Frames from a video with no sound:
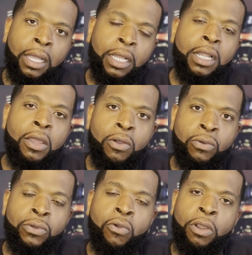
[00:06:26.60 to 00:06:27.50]

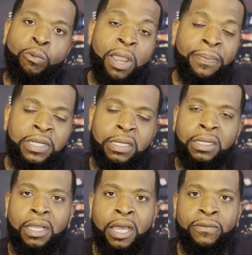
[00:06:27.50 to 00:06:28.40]
clone or
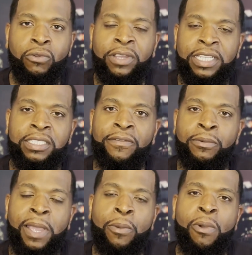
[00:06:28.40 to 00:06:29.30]
replica of Creed
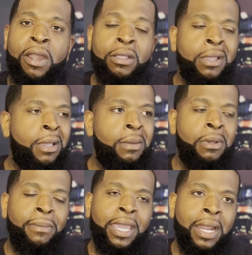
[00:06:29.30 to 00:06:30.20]
Silver Mountain Water.
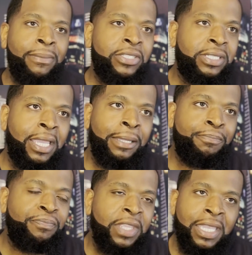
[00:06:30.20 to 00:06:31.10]
But man, I'm gonna
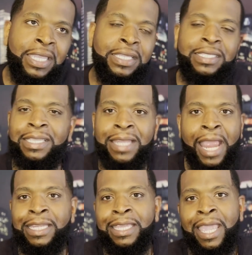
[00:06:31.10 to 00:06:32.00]
say easy
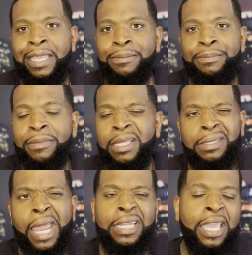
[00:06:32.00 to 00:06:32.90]
98%,
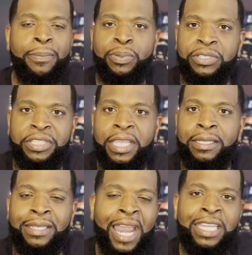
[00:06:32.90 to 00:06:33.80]

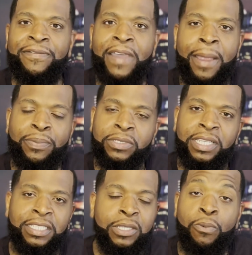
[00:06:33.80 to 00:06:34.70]

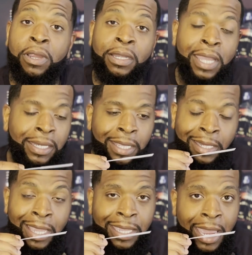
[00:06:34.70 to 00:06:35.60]
95%, somewhere in
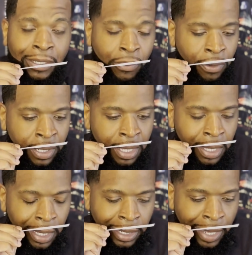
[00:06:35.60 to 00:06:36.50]
that category,
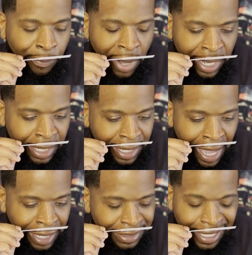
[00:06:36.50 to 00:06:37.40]
in that bracket,
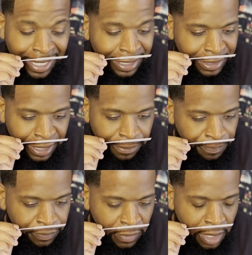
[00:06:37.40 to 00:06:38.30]
guys. Easy.
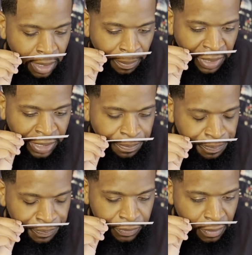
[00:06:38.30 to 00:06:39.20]
But